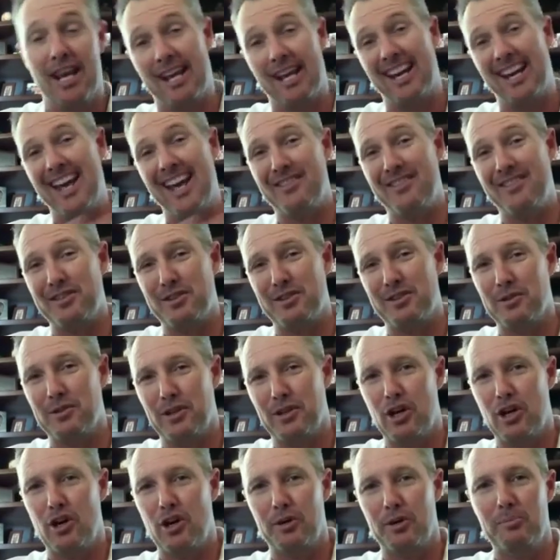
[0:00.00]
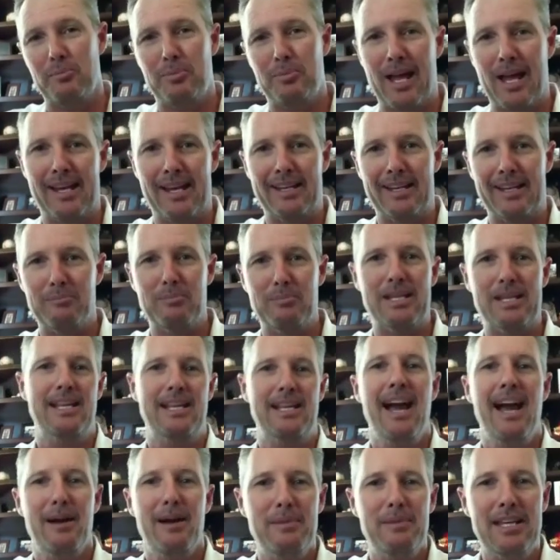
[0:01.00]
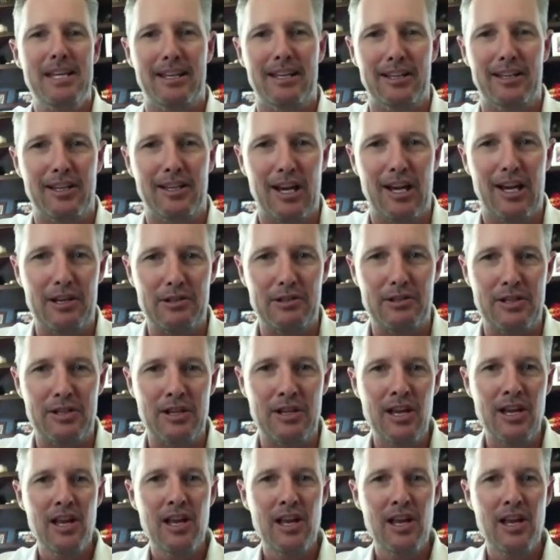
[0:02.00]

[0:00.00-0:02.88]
and others who are contemplating becoming a coach.